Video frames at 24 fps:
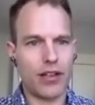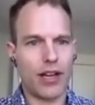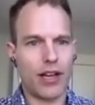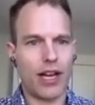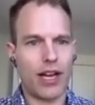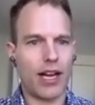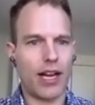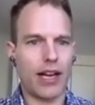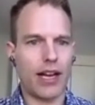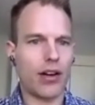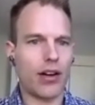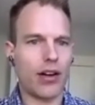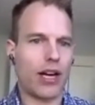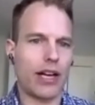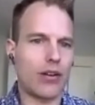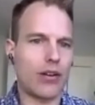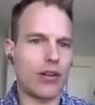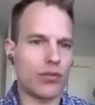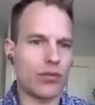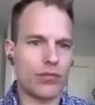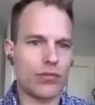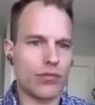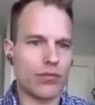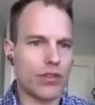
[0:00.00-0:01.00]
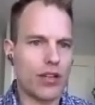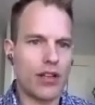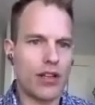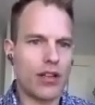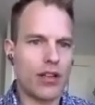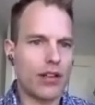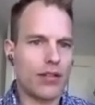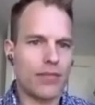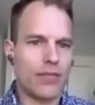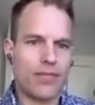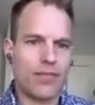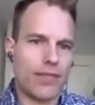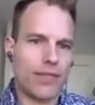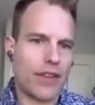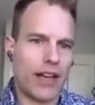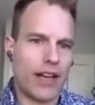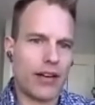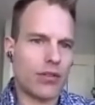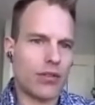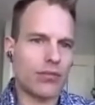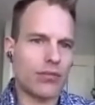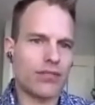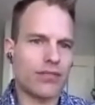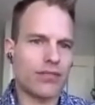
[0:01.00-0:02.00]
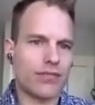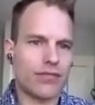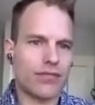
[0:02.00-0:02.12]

I don't